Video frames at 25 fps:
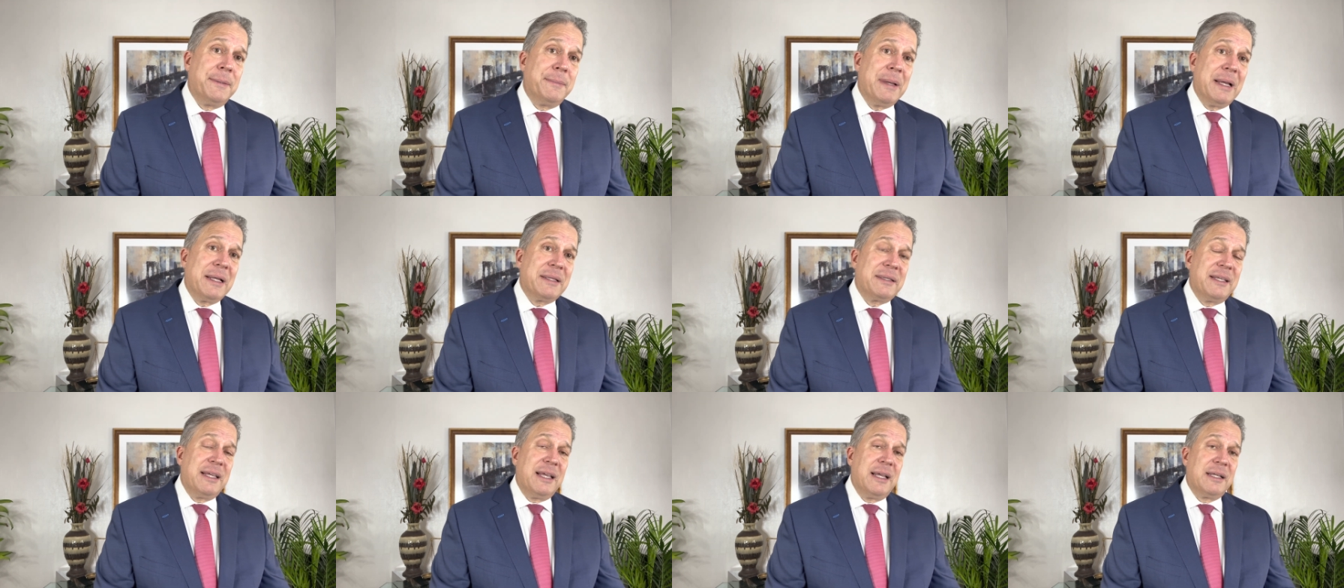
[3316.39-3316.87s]

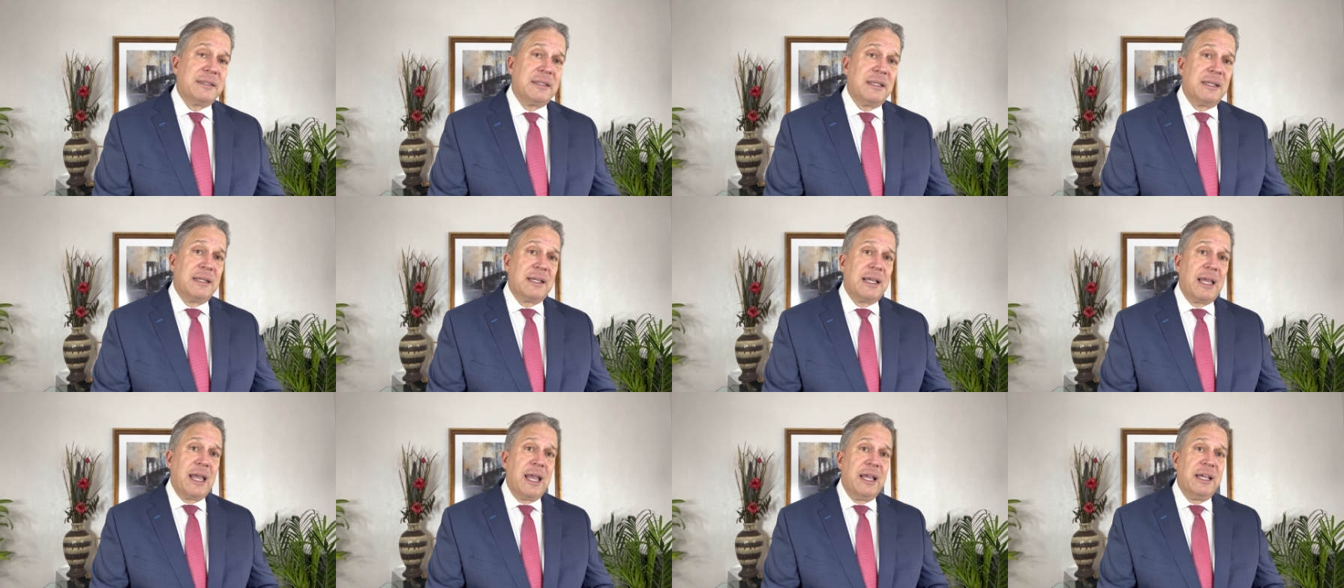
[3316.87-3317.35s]
At the end of
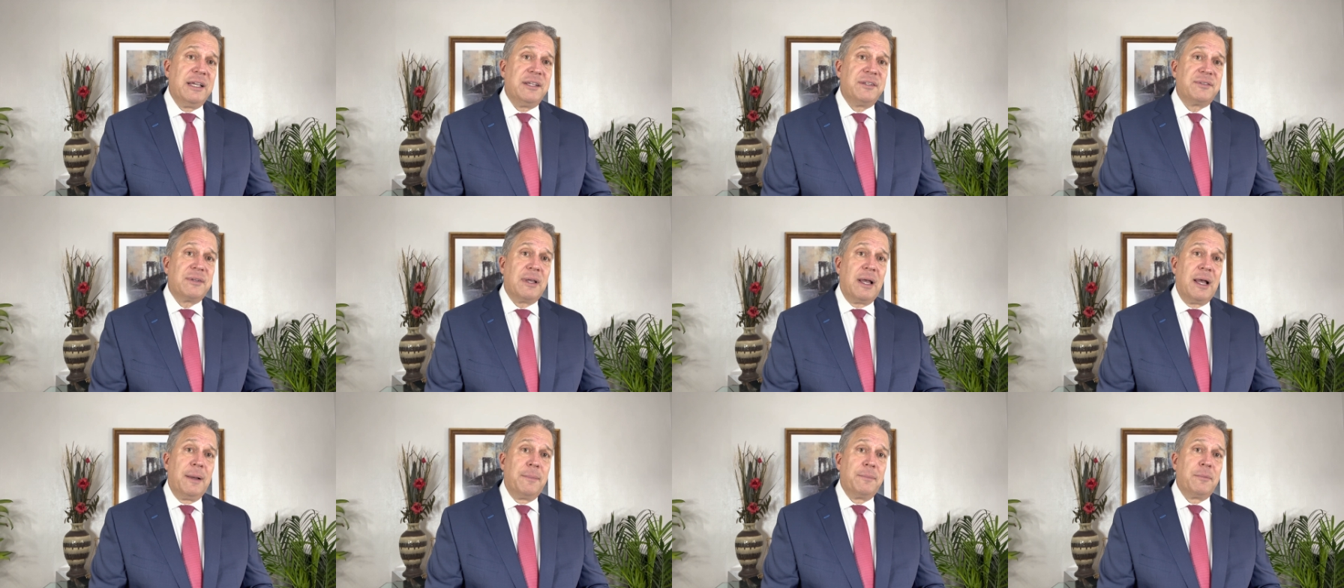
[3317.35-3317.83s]
the case,
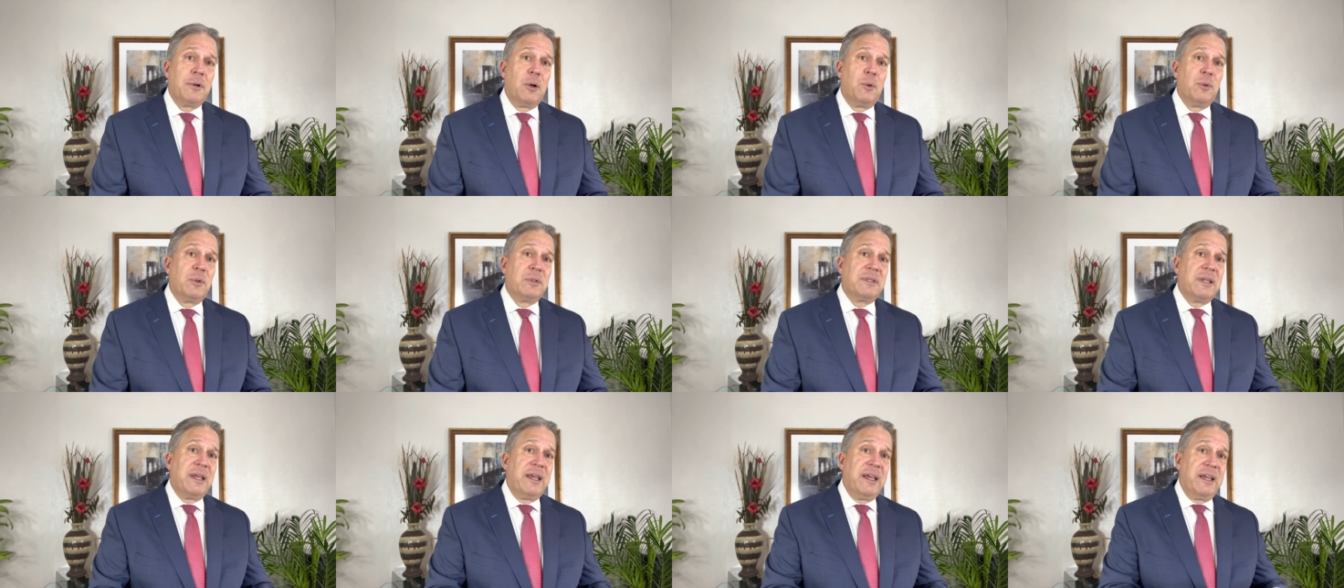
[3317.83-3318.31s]
I'm
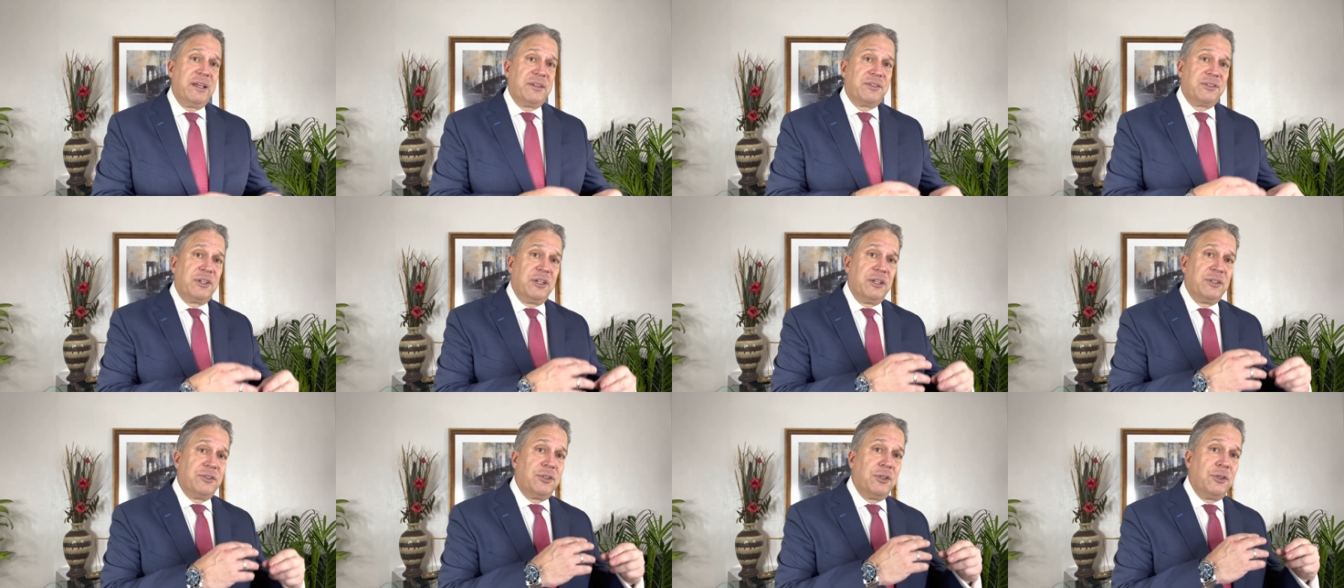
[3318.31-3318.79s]
going to ask
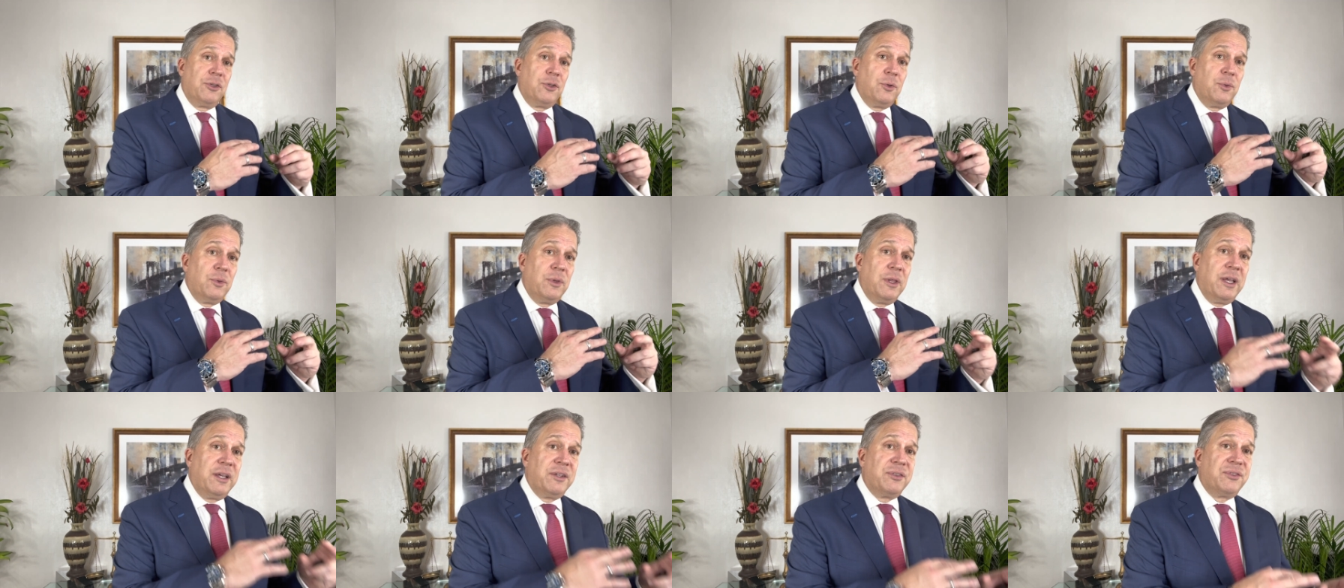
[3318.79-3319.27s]
you to do
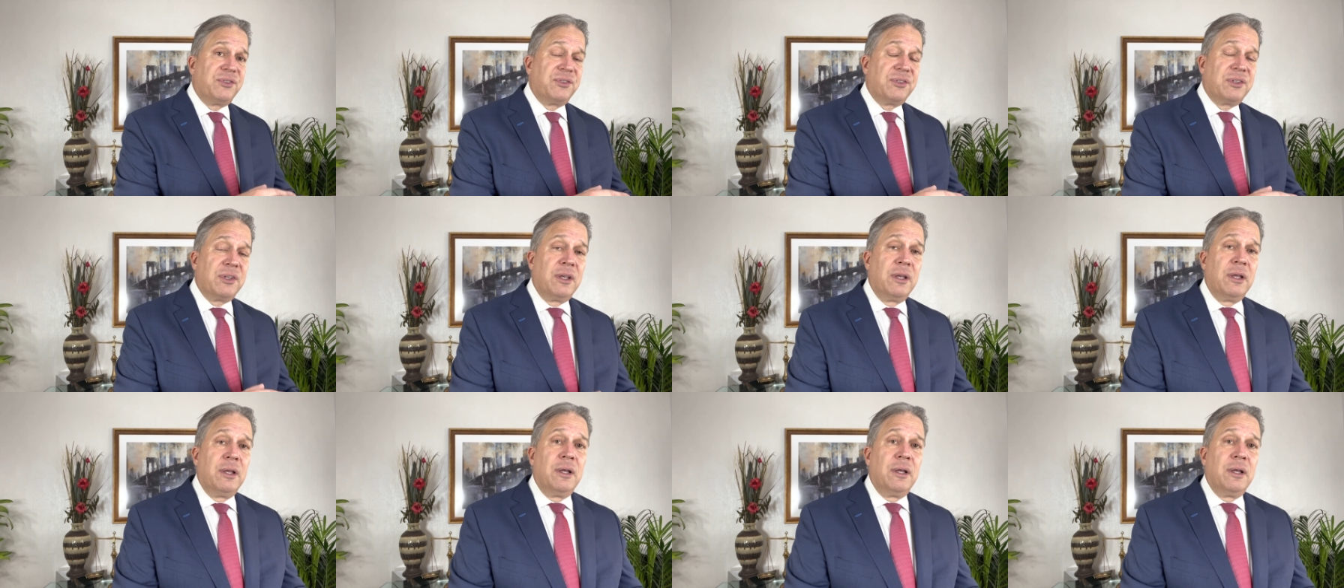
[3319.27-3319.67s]
this.